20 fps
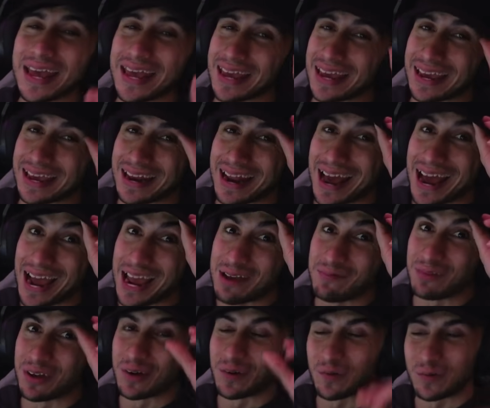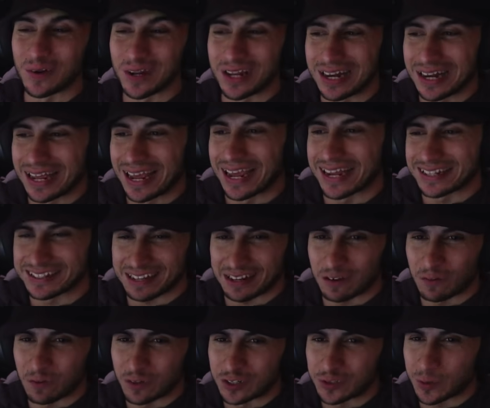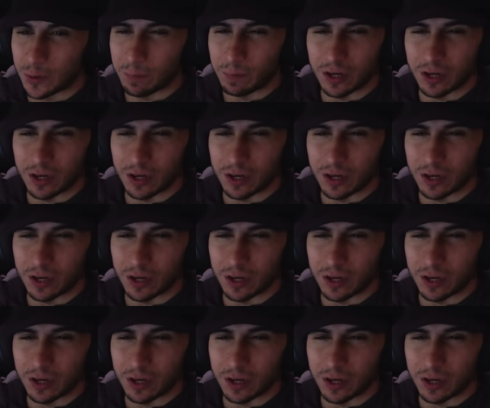and I'm really excited for Drip,